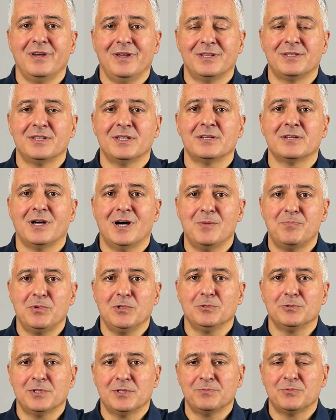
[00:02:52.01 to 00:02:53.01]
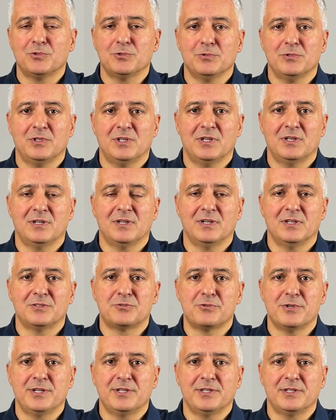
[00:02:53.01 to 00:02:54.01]
and then upload them to a
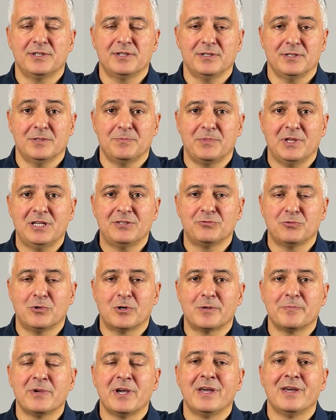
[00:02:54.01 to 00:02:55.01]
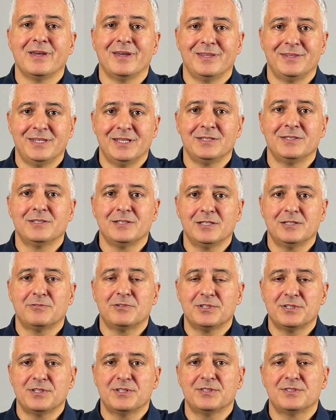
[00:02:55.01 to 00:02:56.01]
training platform and then
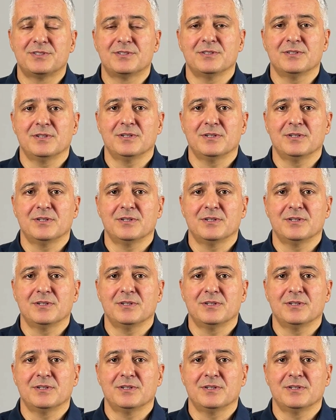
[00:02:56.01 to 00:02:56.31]
deliver these